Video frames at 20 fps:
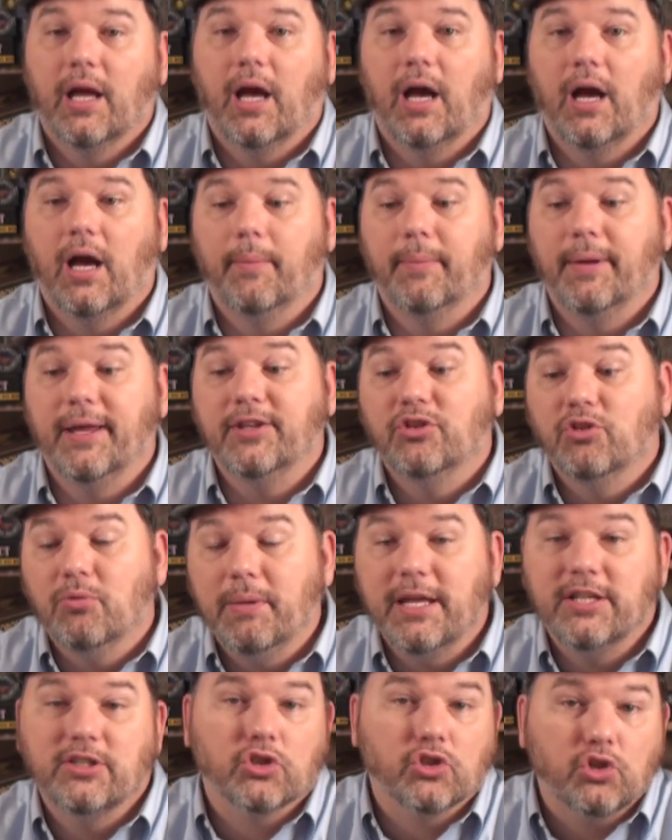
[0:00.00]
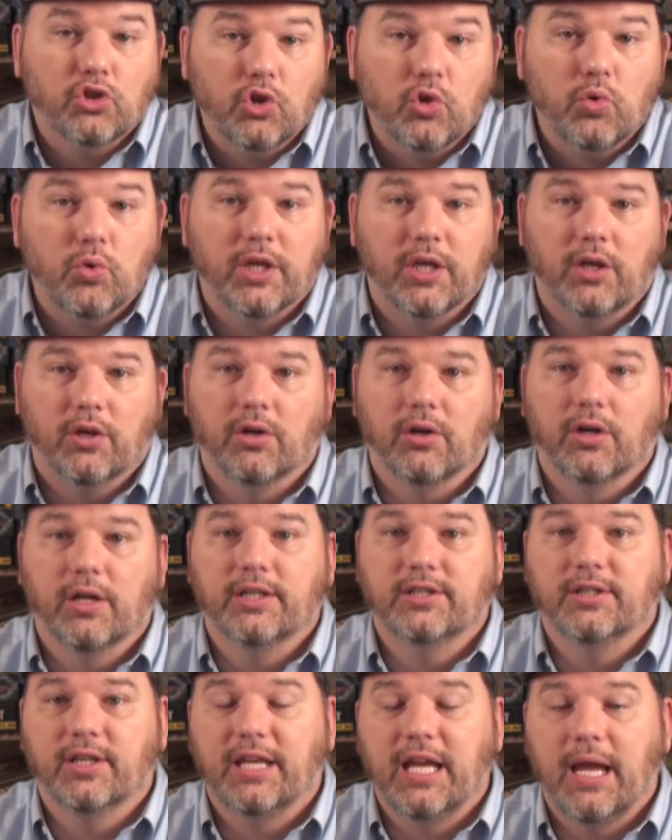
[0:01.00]
Um, and to me, it's a clue killer.
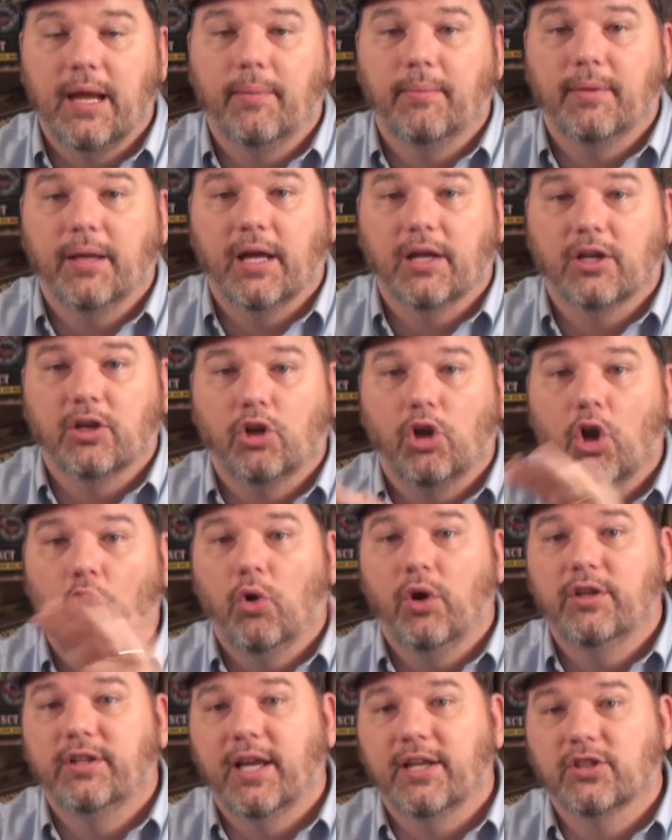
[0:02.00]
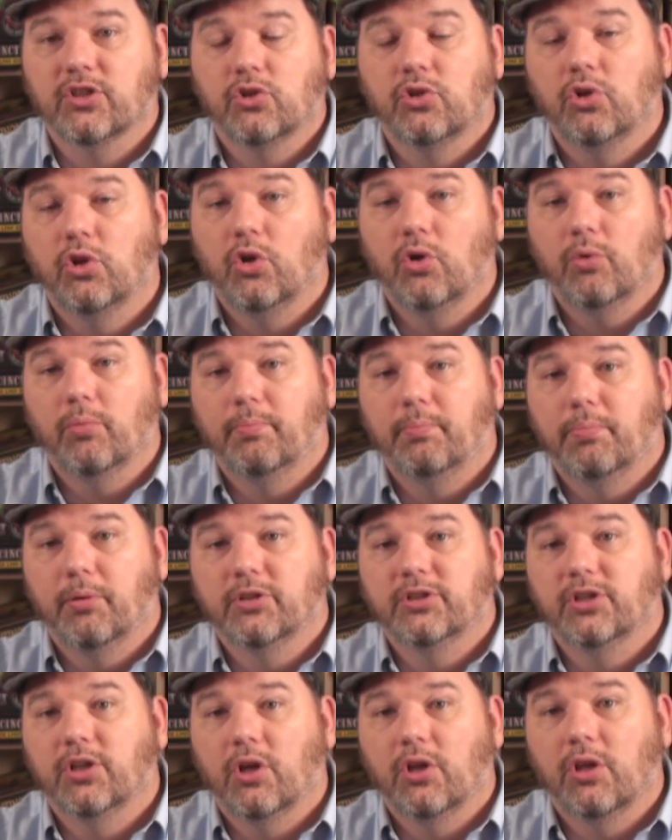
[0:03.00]
It's a game that Koga takes clue,
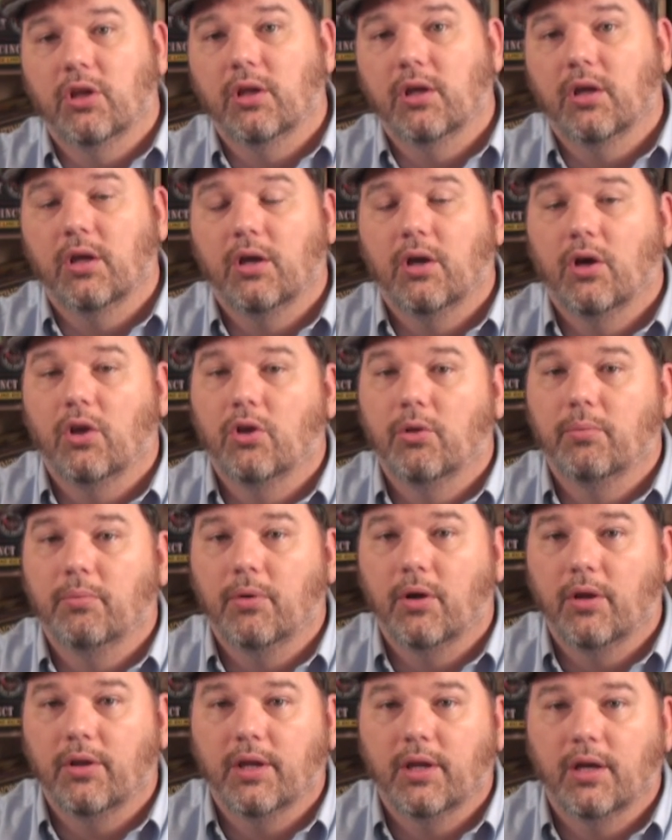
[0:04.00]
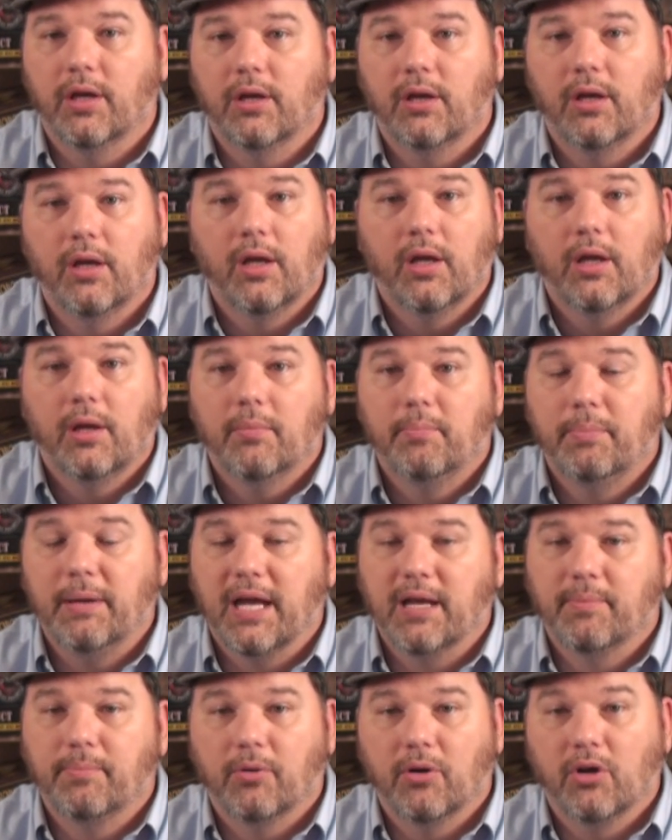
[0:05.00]
puts it on the on the on the
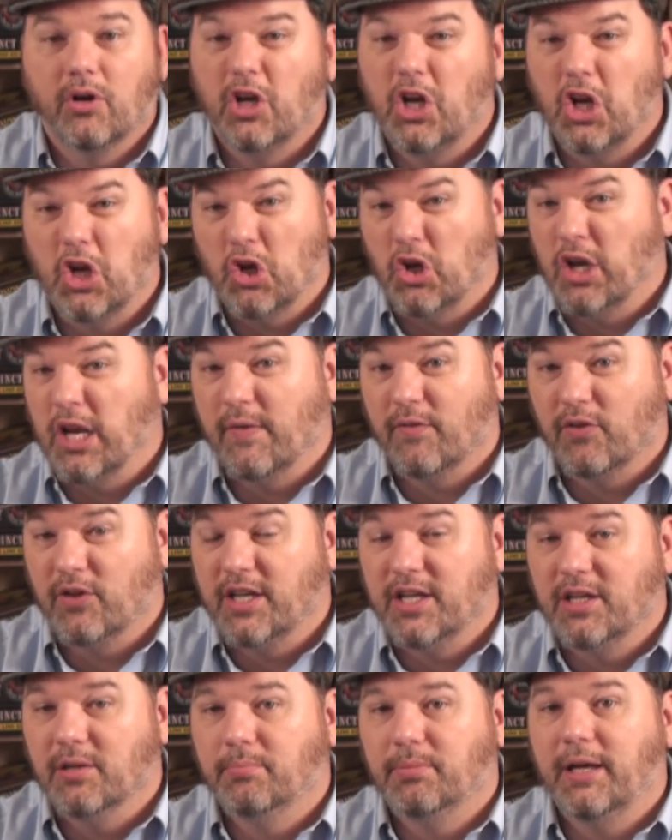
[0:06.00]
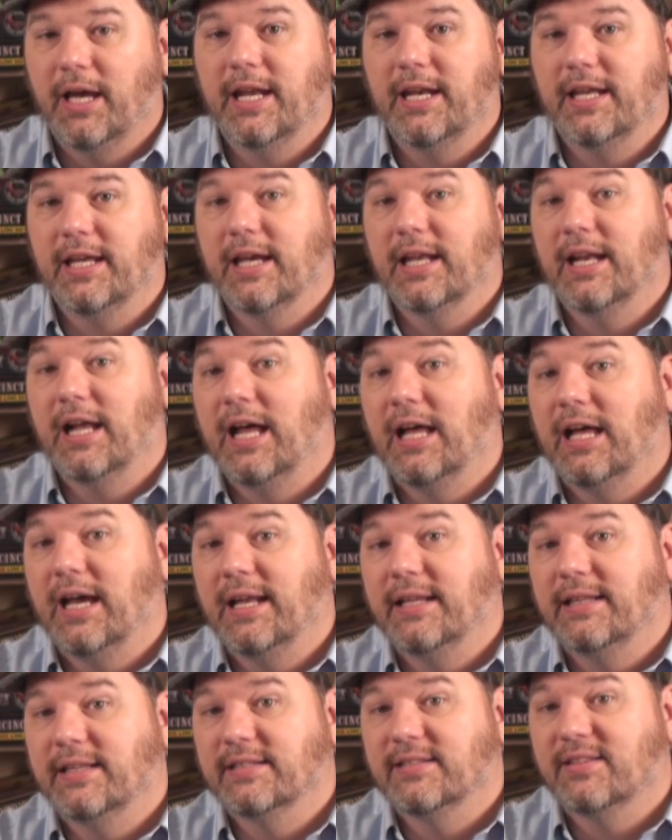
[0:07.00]
back burner, and you never need to play it again. I
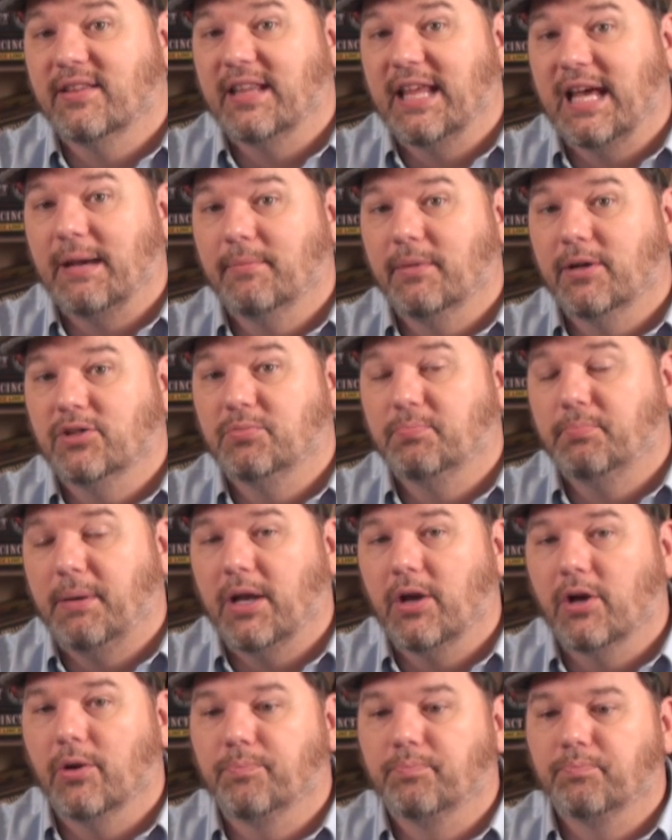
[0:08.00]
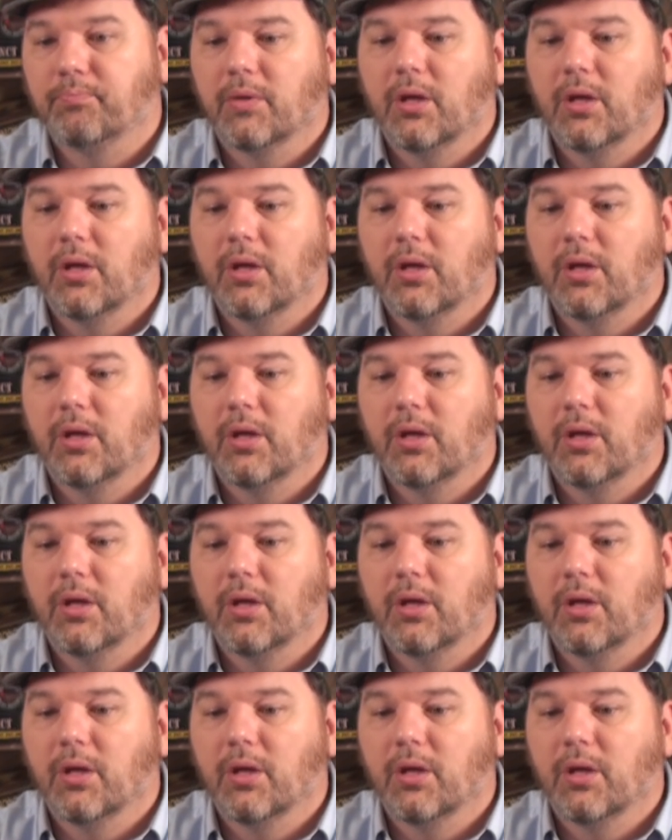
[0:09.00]
like this that much better.